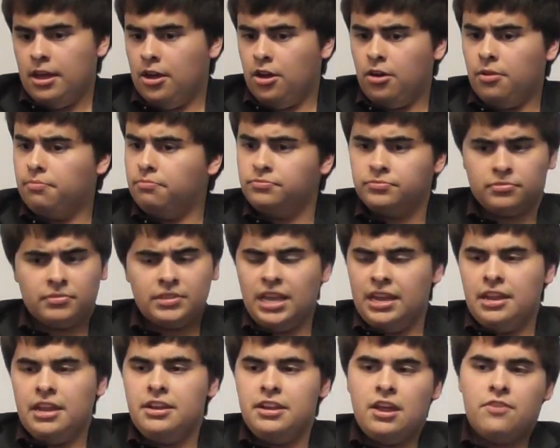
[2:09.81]
um, and
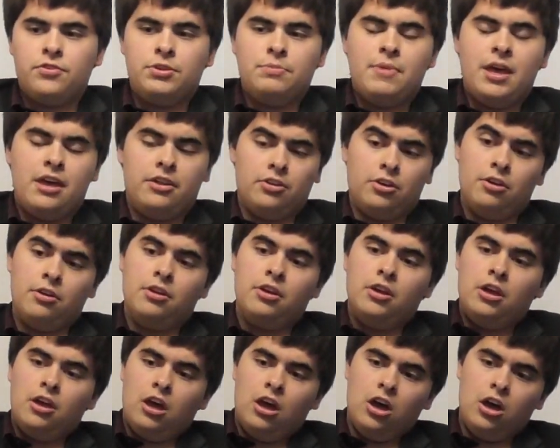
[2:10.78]
in every manner
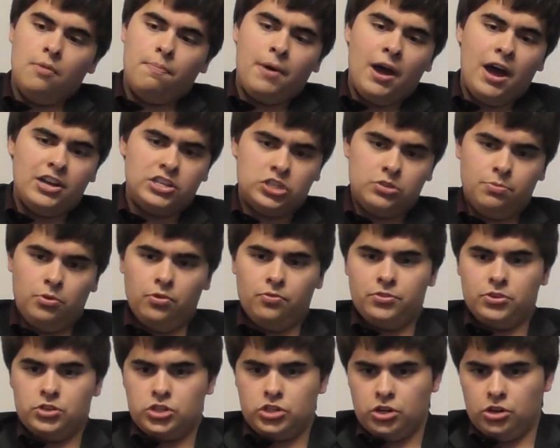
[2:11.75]
uh, possible
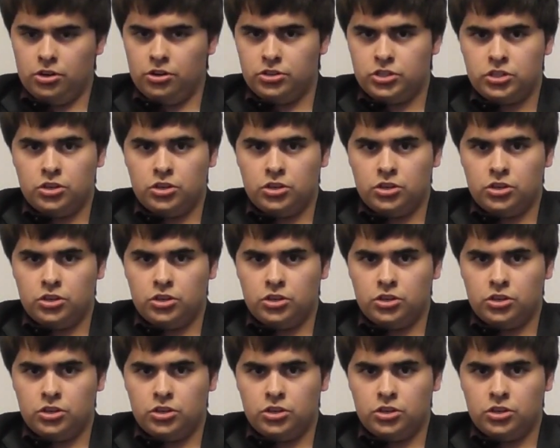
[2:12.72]
for sure.